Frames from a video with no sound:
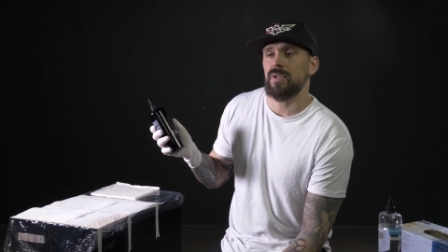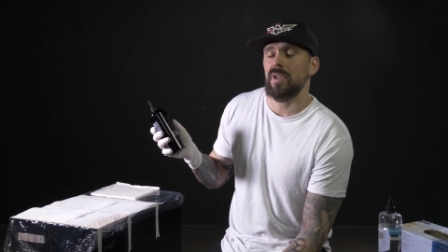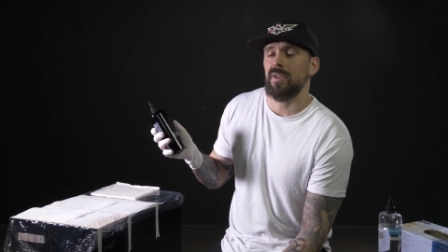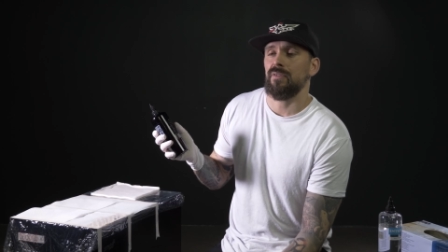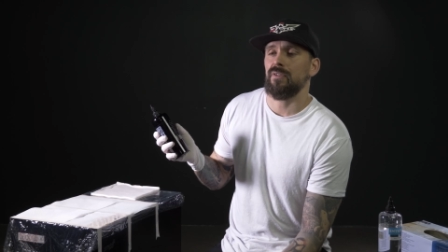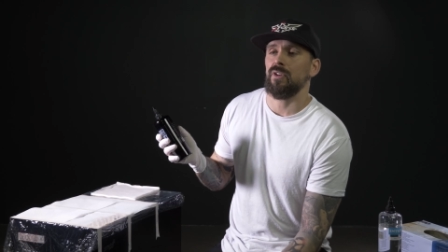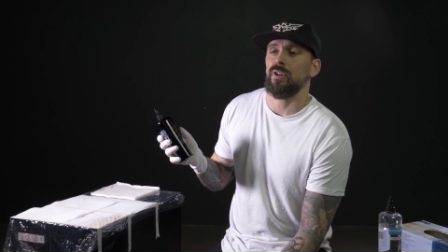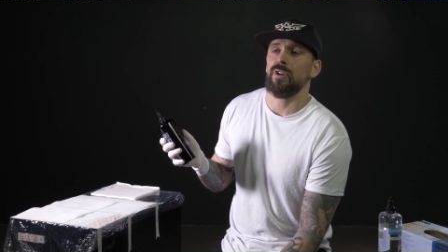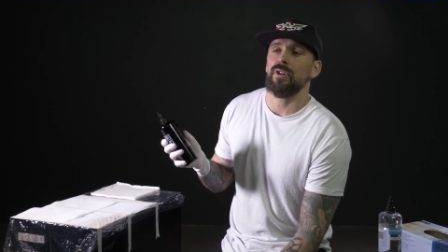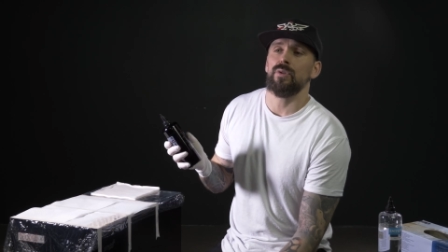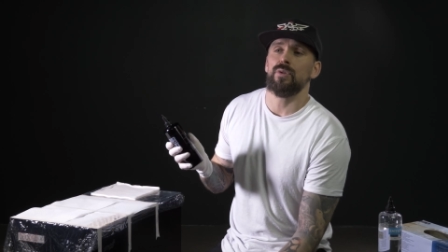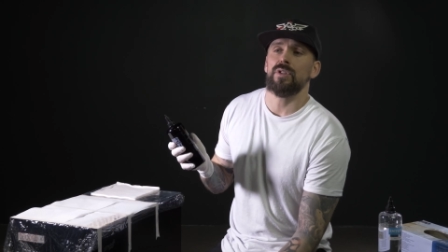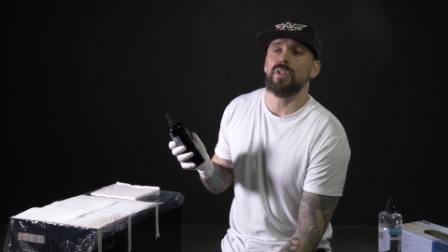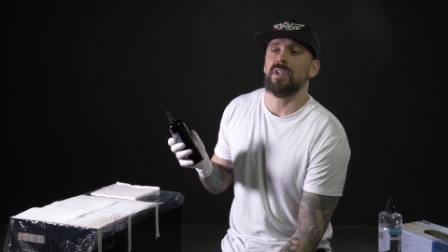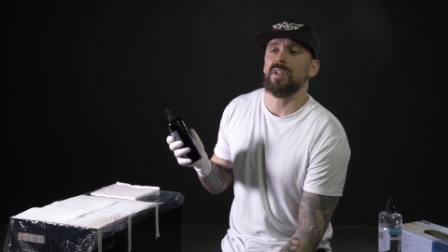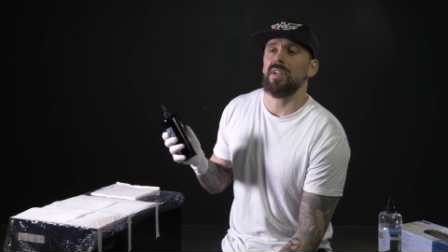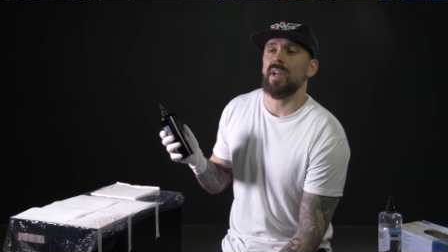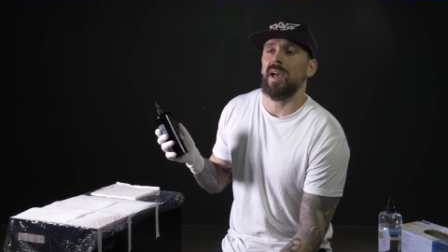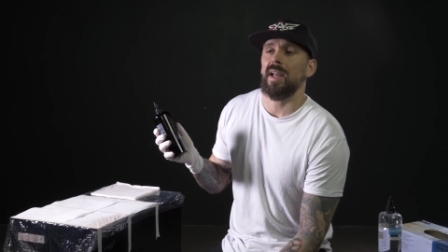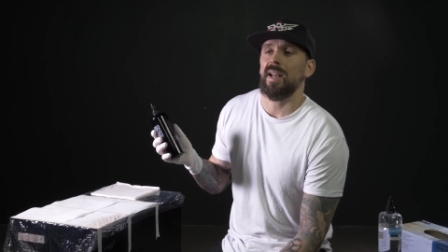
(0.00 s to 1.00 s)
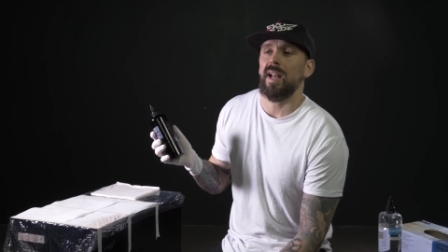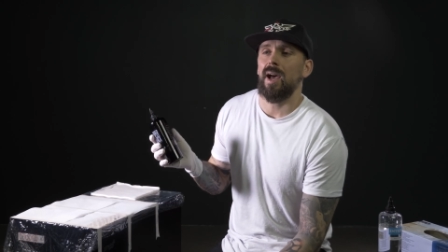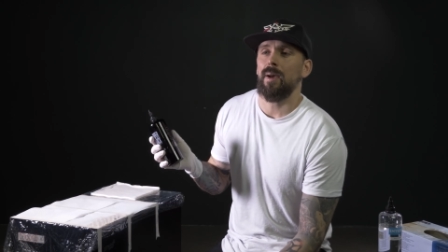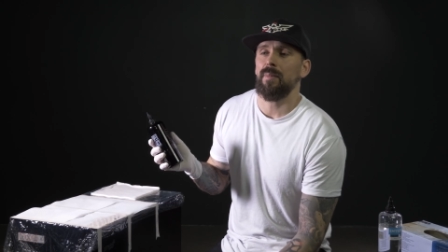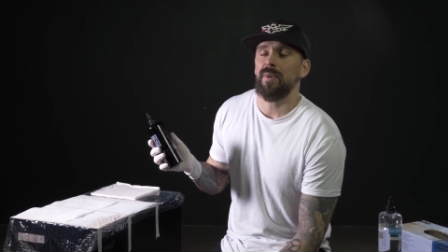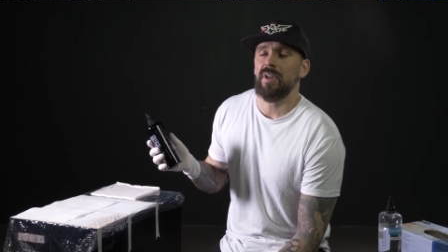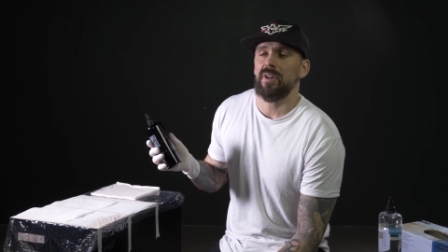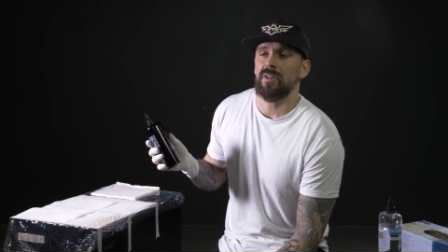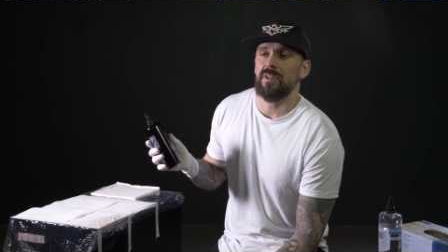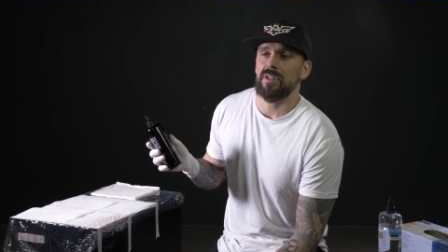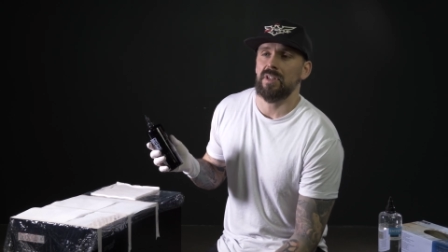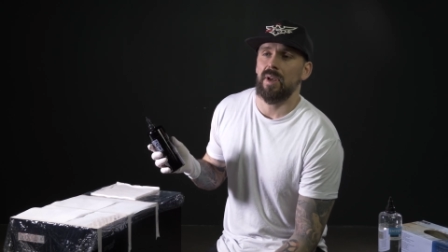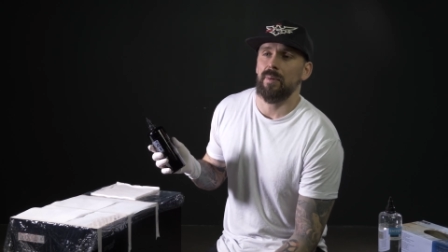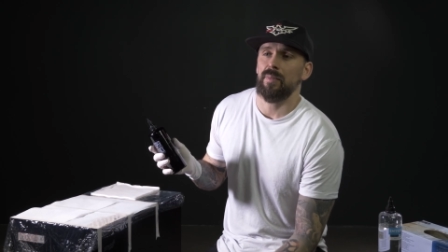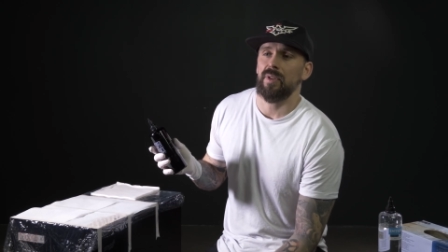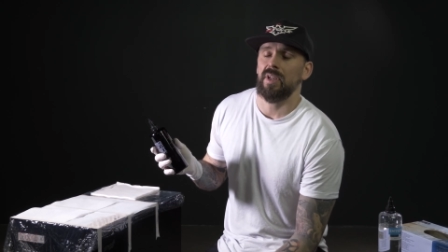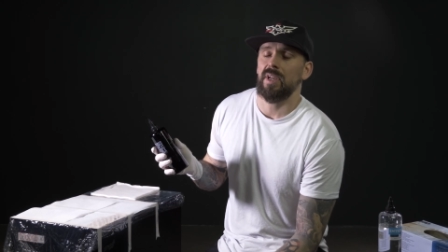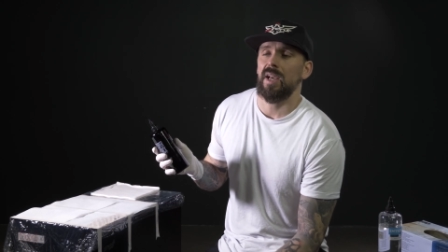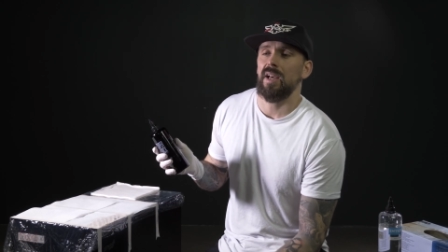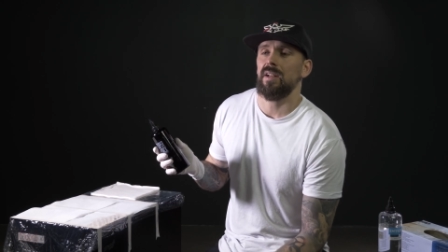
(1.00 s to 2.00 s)
If you're using dynamic or
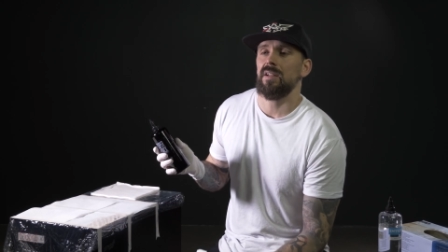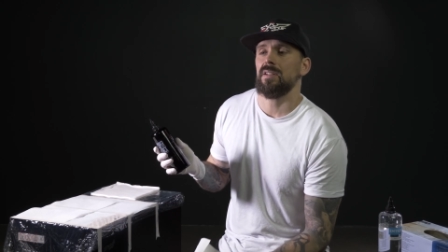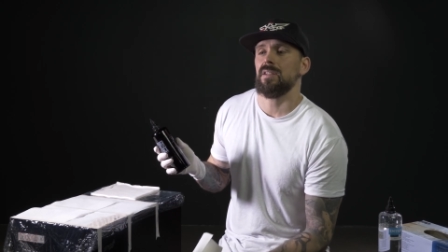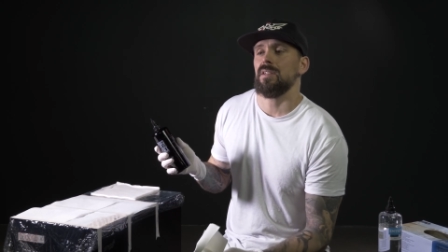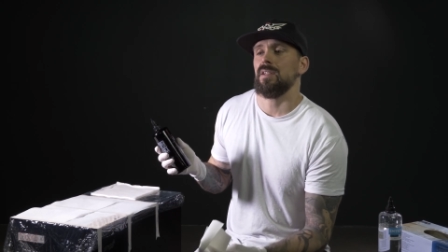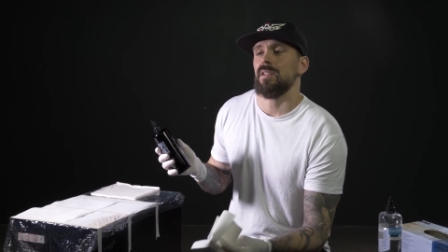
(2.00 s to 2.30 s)
something else,